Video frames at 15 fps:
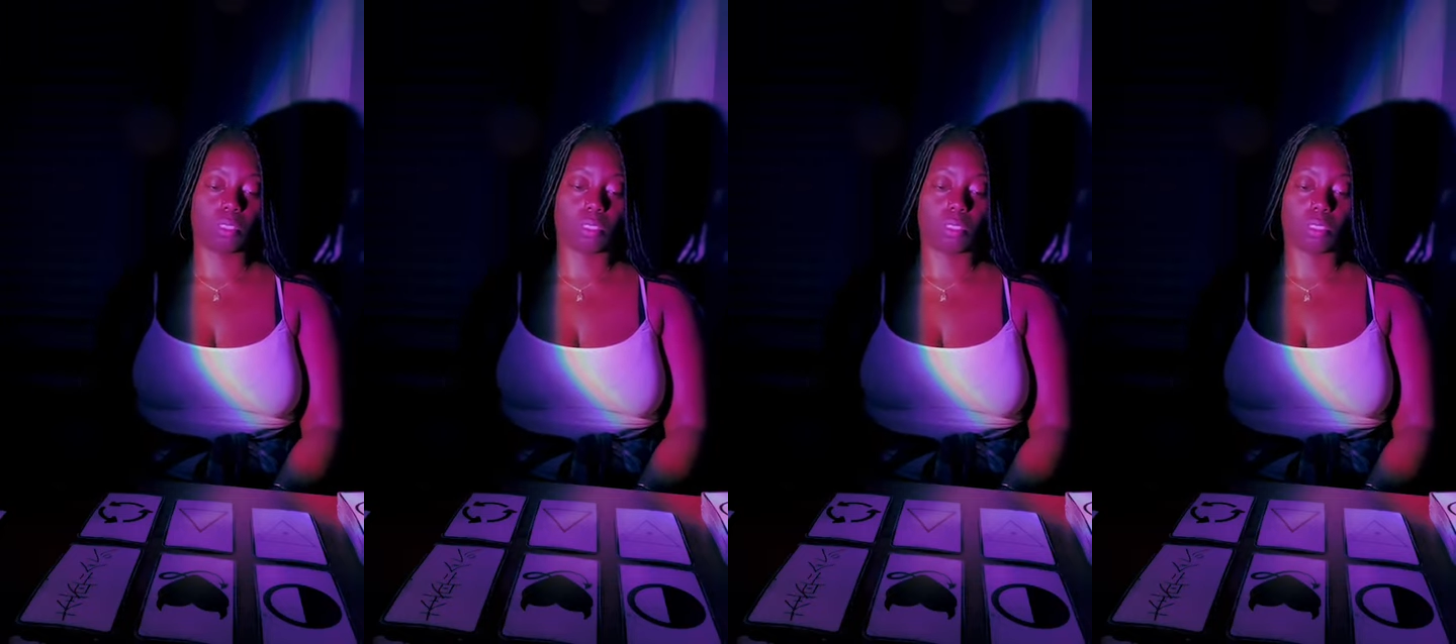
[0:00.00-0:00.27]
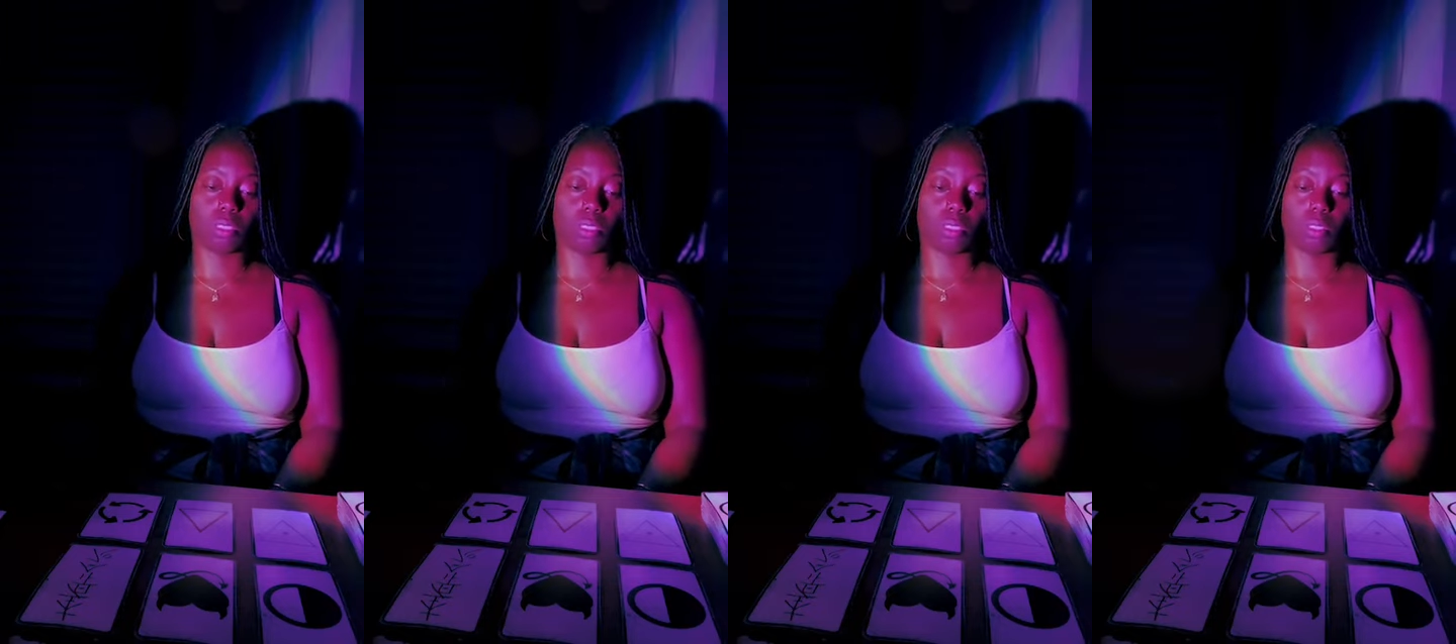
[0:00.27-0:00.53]

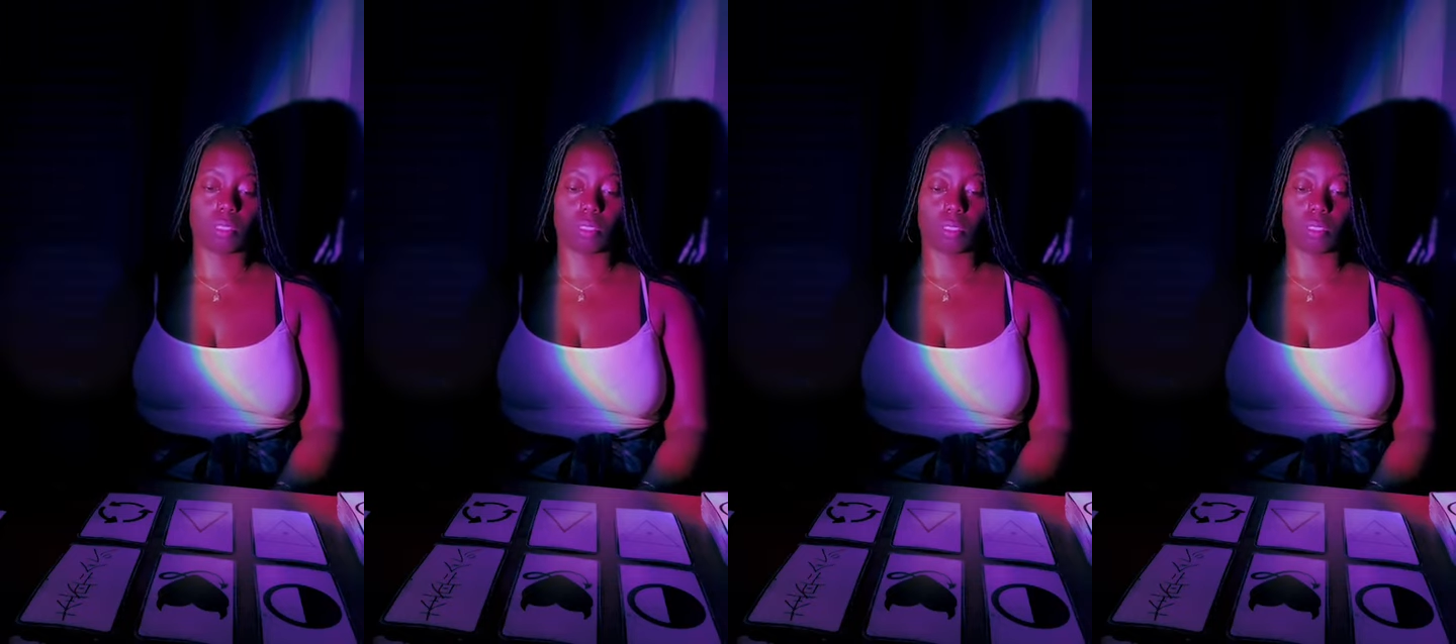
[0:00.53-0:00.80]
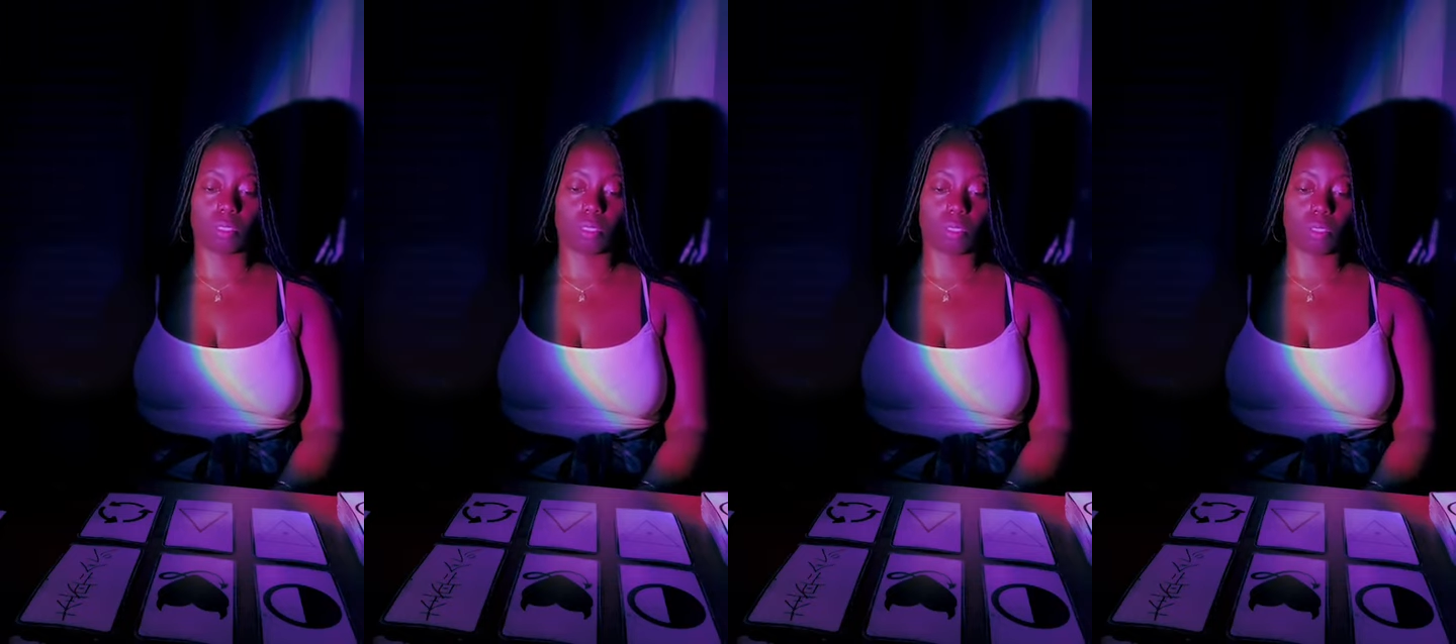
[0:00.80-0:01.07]

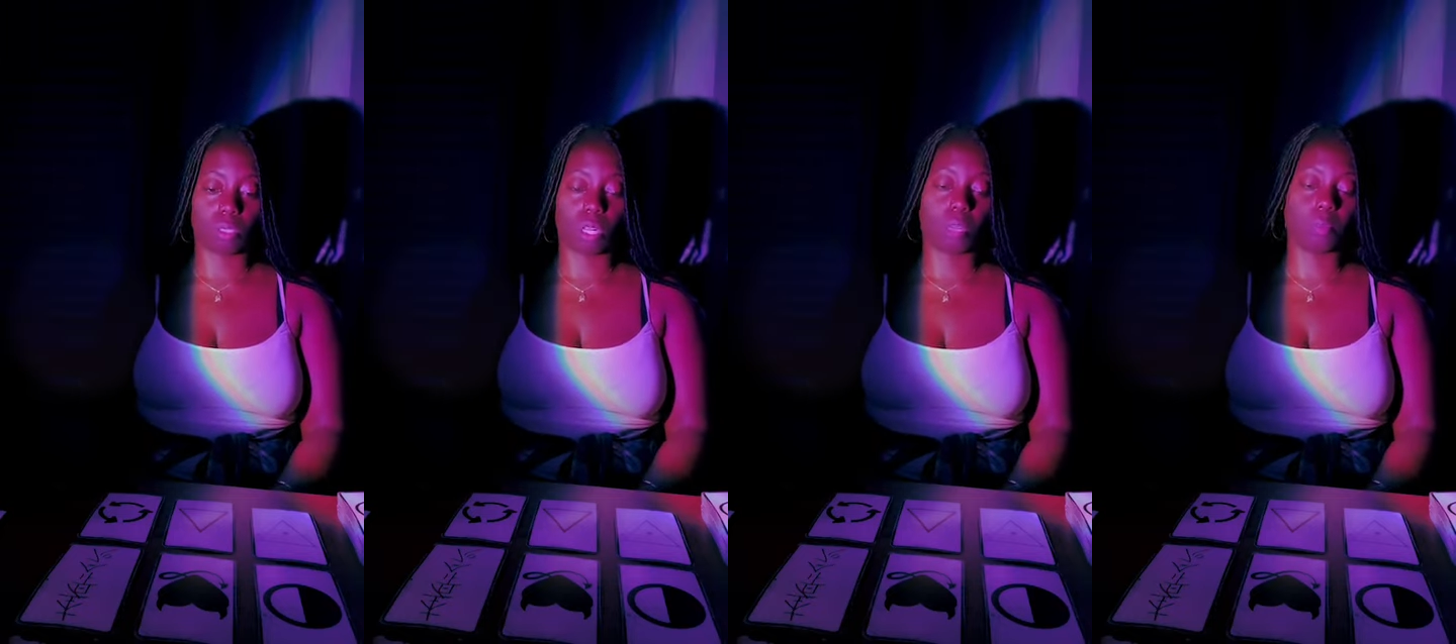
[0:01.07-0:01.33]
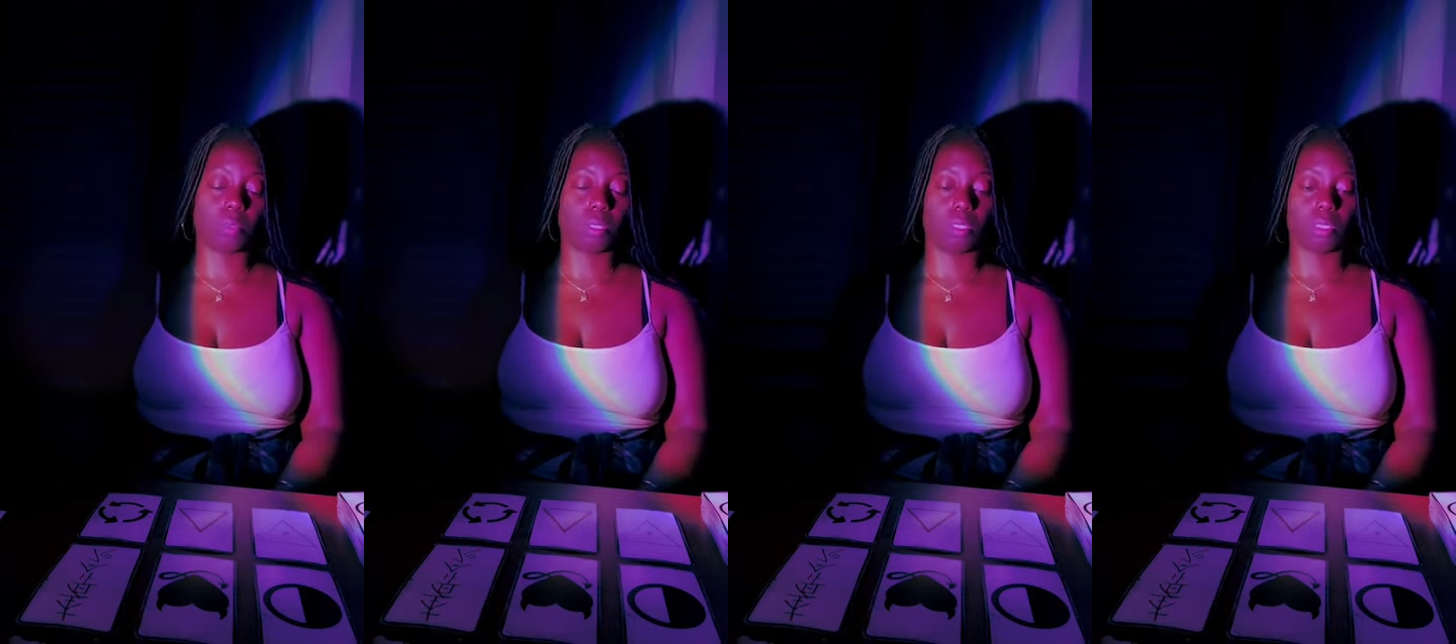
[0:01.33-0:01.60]
is
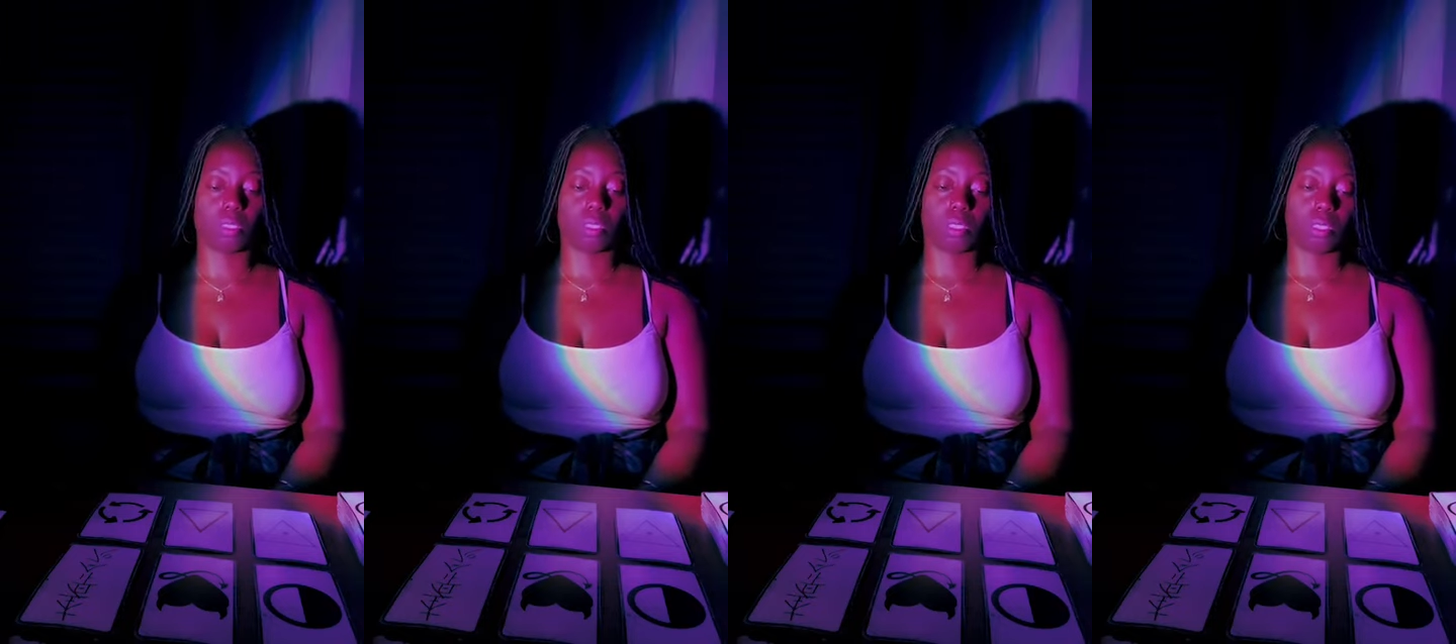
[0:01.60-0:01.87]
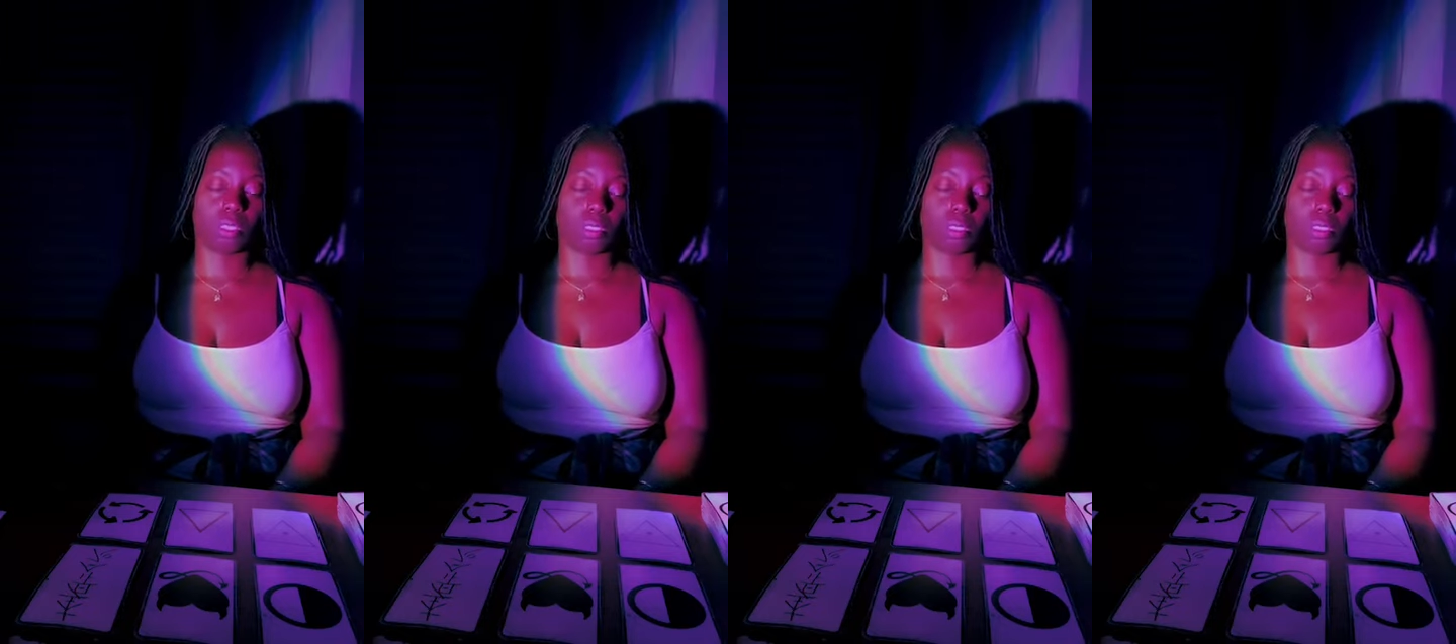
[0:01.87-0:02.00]
shopping.